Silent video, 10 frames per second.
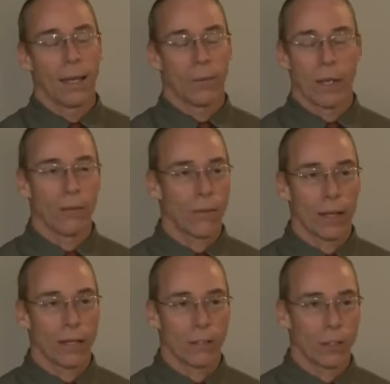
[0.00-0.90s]
We
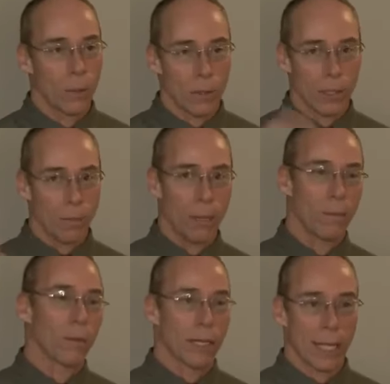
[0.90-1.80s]
have spoken to
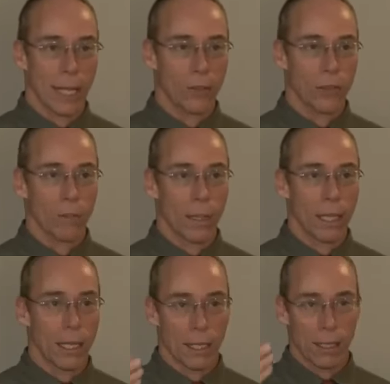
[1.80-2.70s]
people with the
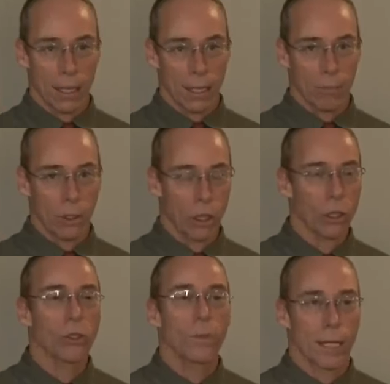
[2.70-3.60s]
KGB and with
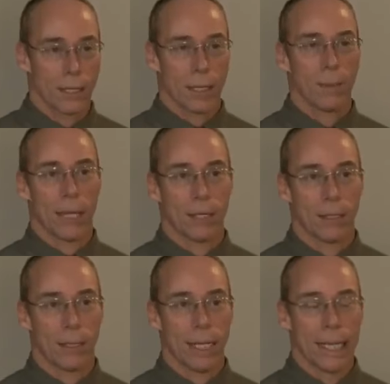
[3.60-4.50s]
their space
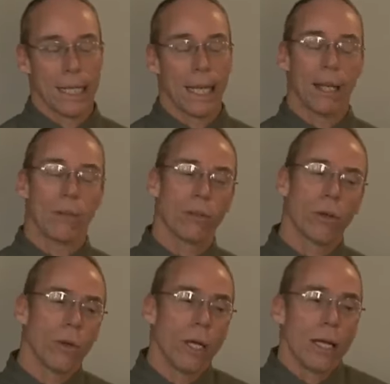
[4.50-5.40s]
command. And
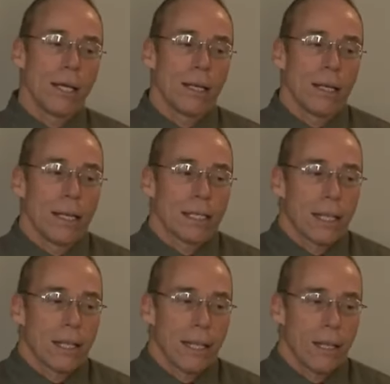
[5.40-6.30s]
so it's
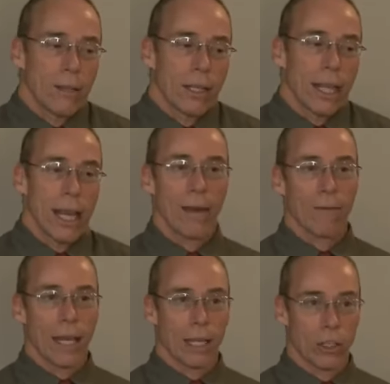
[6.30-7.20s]
clear that they
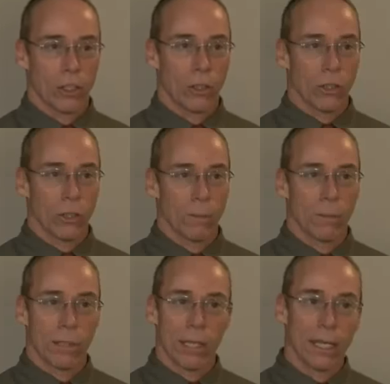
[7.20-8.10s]
have that concern,
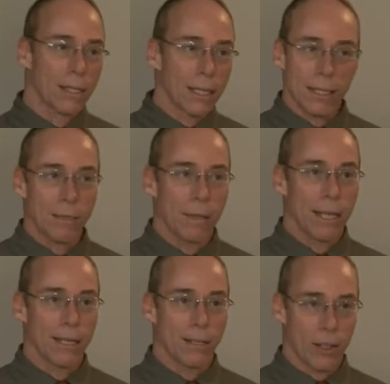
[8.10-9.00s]
but that doesn't
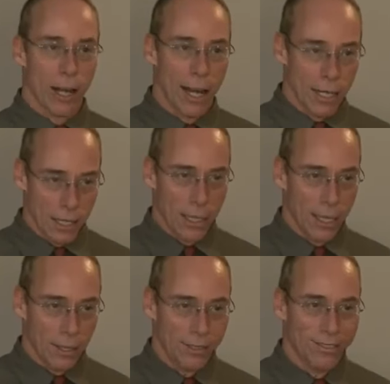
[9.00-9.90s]
mean that they're
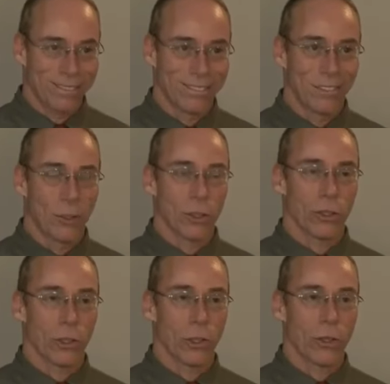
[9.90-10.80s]
hostile
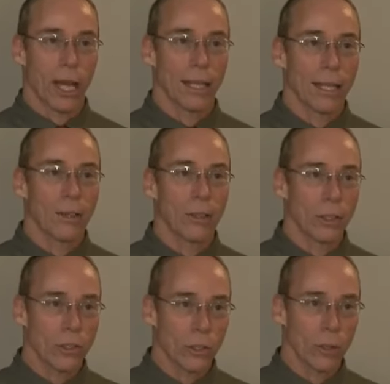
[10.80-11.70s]
towards Earth. I think they're
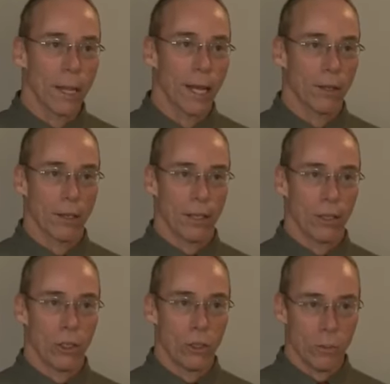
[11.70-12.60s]
concerned about
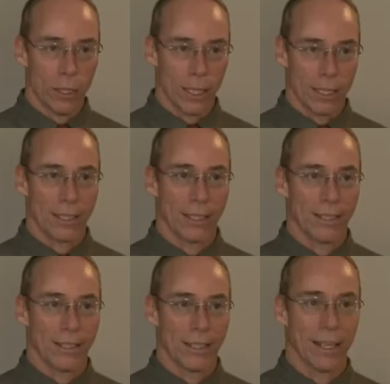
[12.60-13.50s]
human
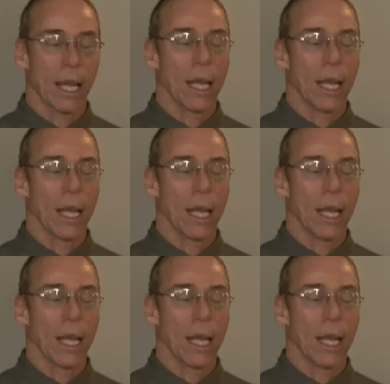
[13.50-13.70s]
hostility.